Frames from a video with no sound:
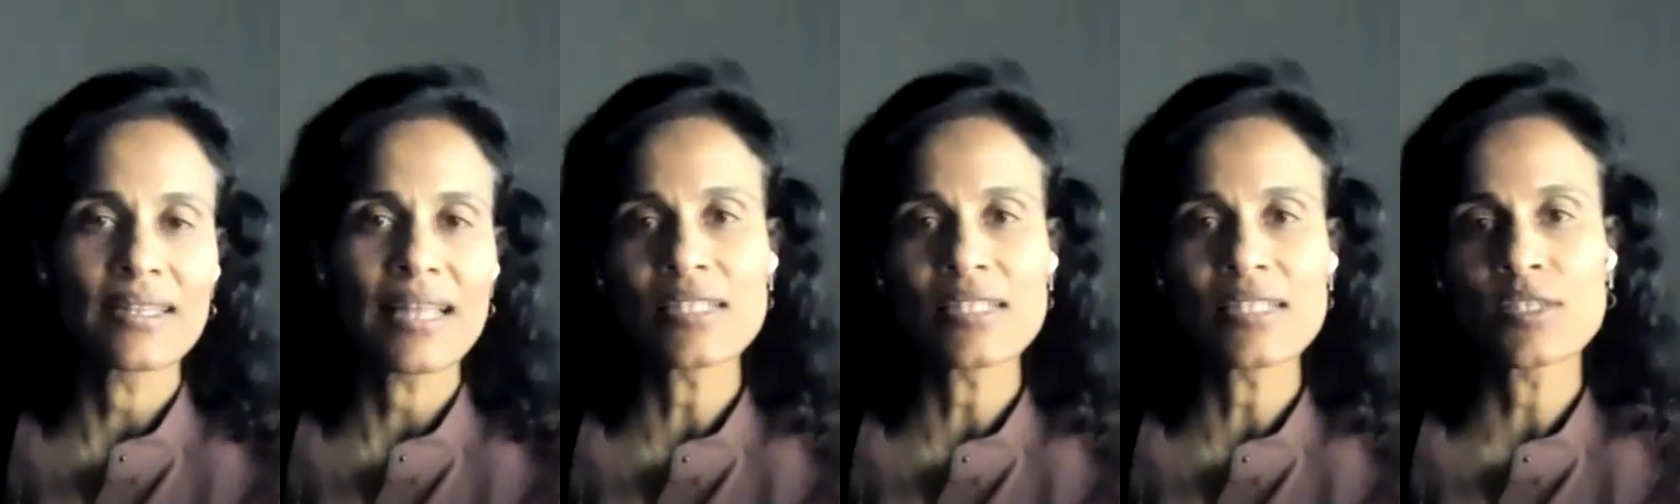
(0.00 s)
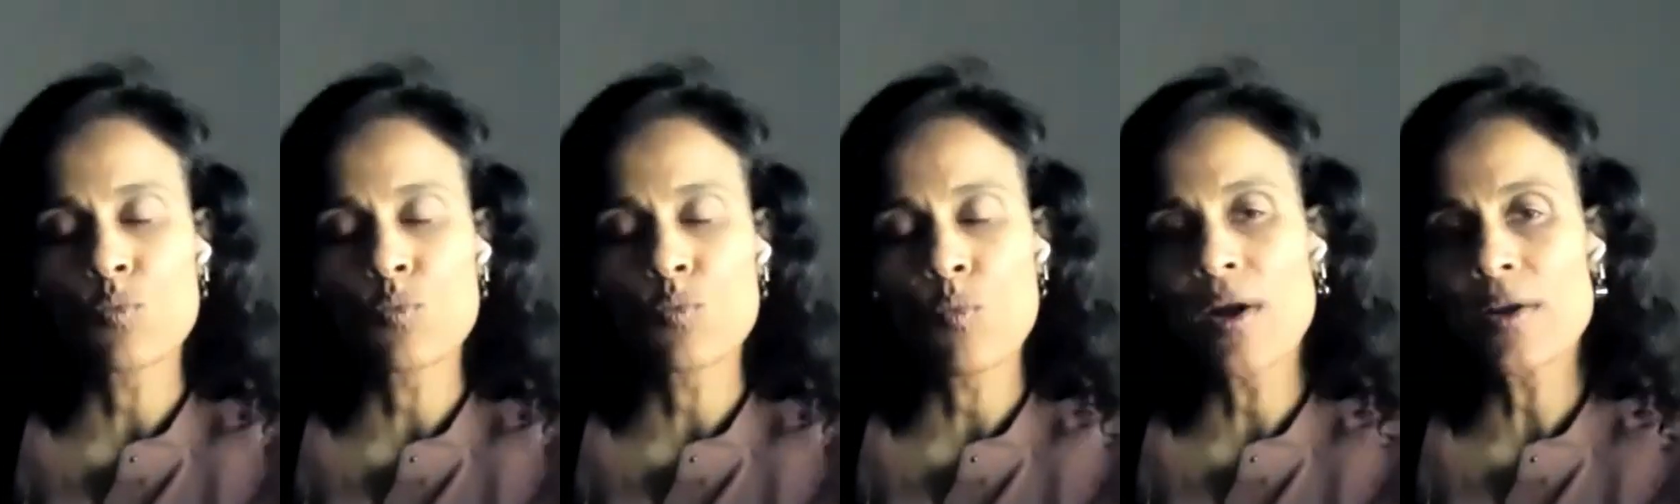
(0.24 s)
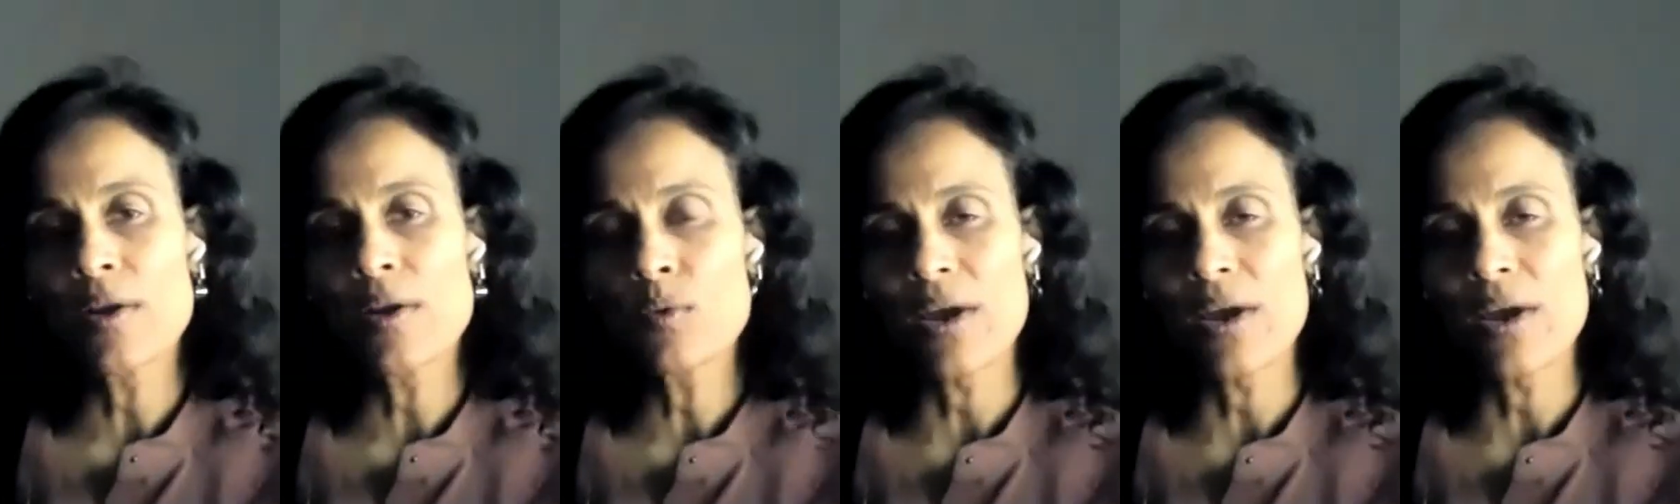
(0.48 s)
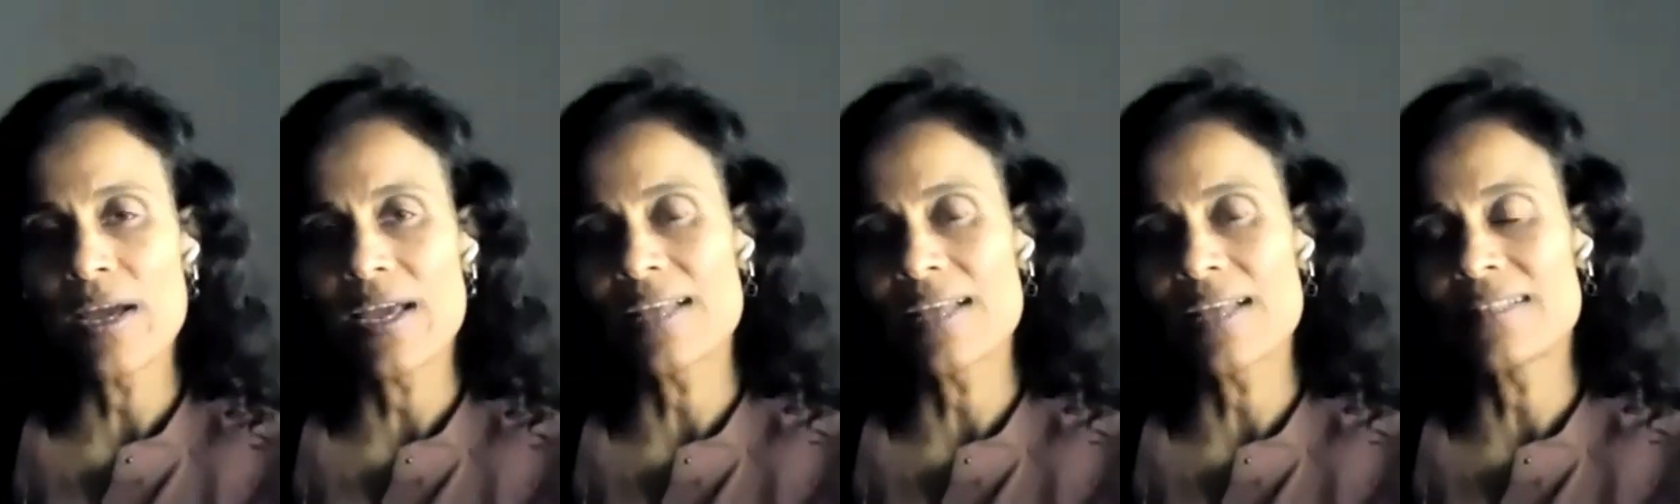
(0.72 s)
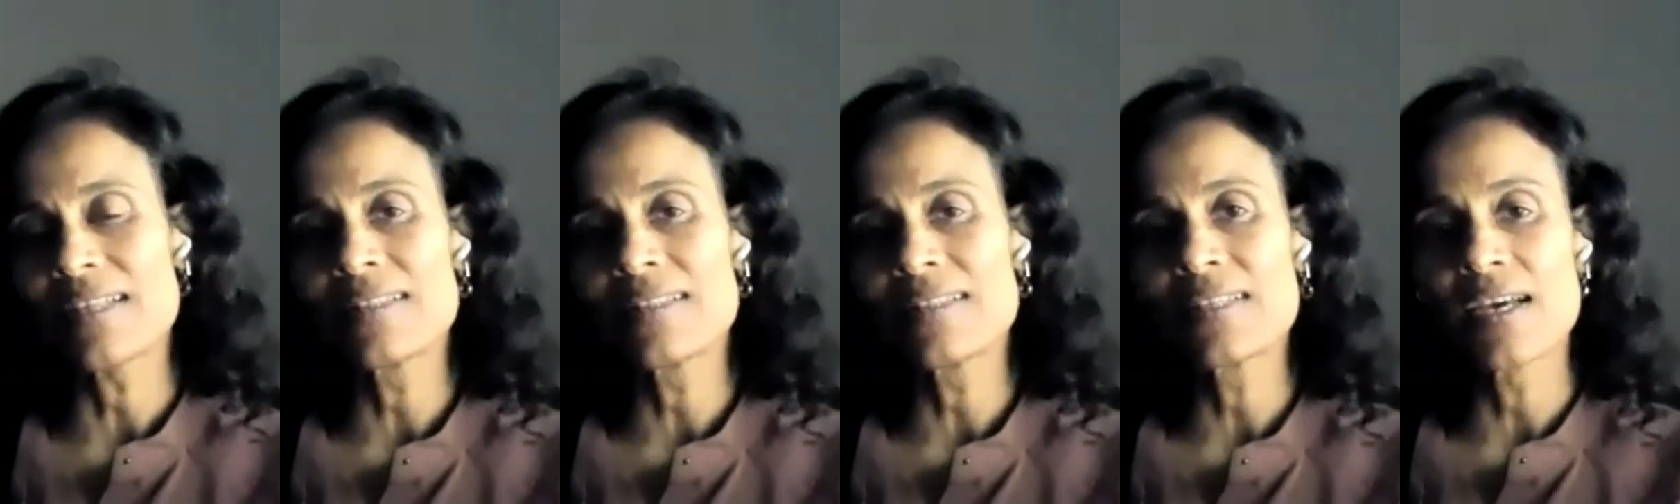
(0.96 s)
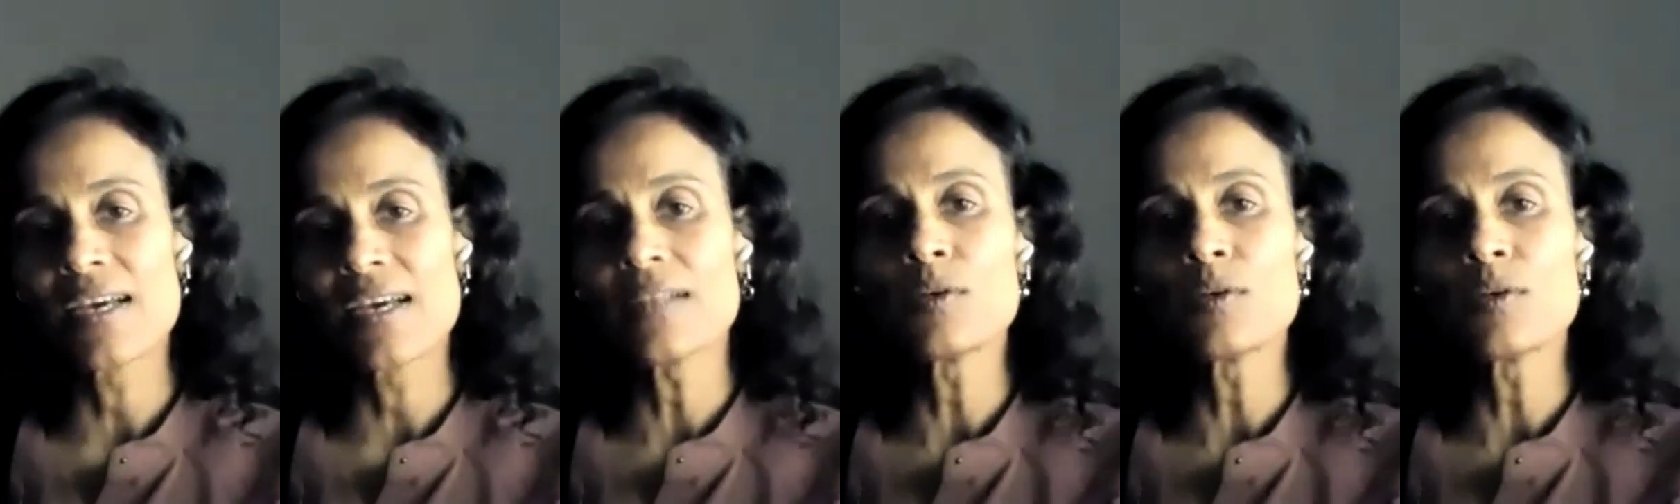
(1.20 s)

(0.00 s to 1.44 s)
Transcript: That's one way. And then the